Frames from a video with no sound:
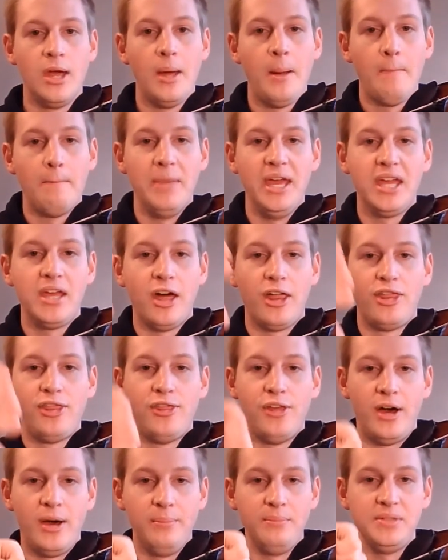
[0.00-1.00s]
Make a
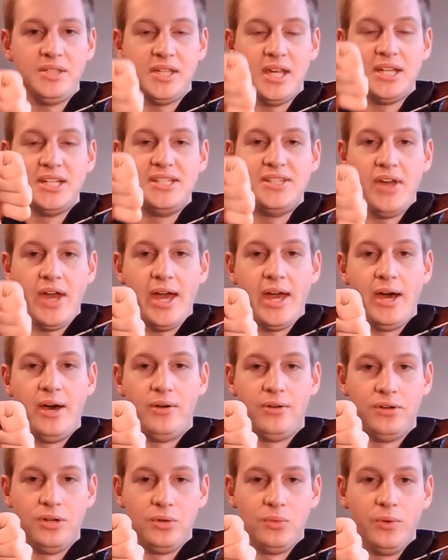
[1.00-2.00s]
thumbs
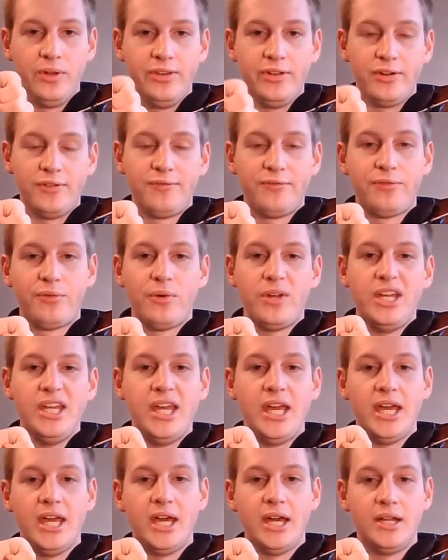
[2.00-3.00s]
down with your free
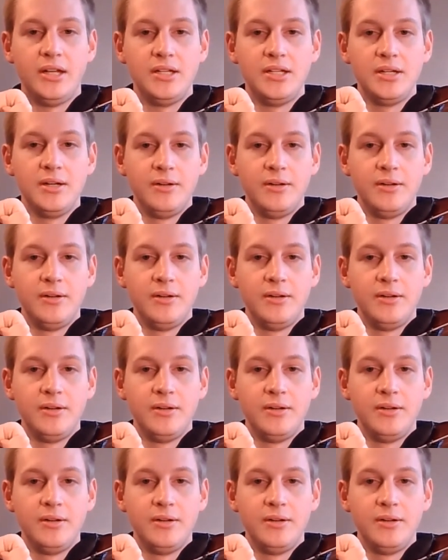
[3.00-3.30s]
hand.